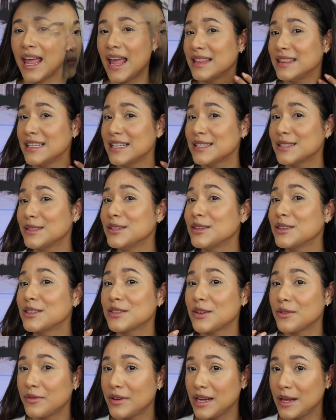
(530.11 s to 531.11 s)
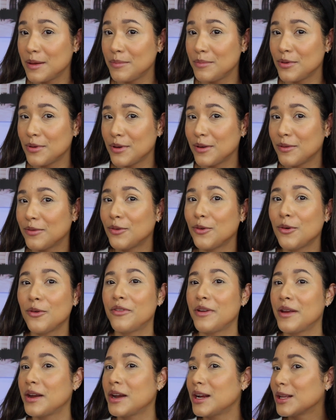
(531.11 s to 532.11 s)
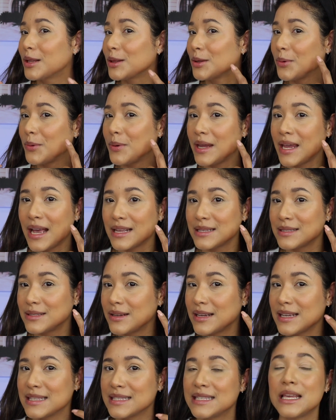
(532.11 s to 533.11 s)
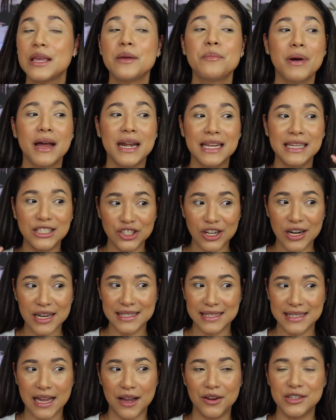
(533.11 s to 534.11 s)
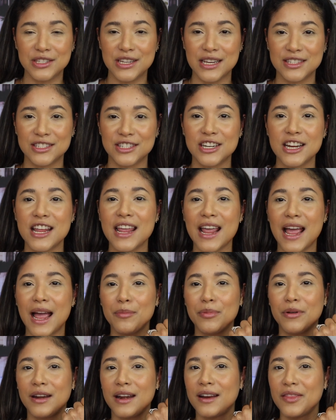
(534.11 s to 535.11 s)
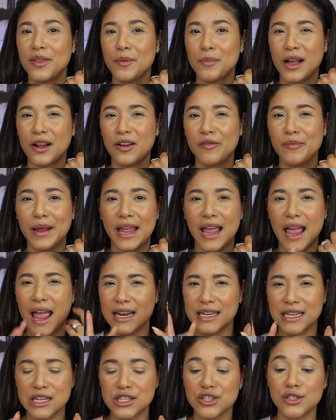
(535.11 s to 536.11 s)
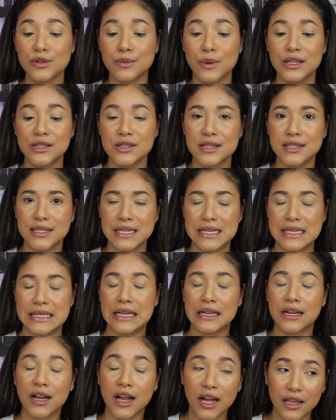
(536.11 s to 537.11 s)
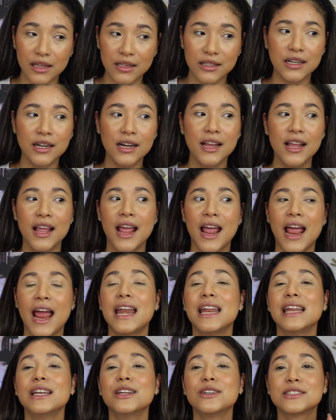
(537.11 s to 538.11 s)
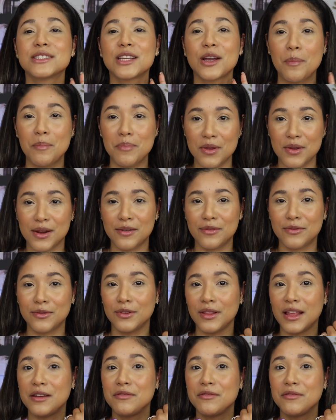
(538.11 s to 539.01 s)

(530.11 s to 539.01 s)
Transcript: And this looks really beautiful, very glowy, as you can see, but it dries down. Yesterday, I put it at the back of my hand. I just wanted to see the color, and it looked beautiful.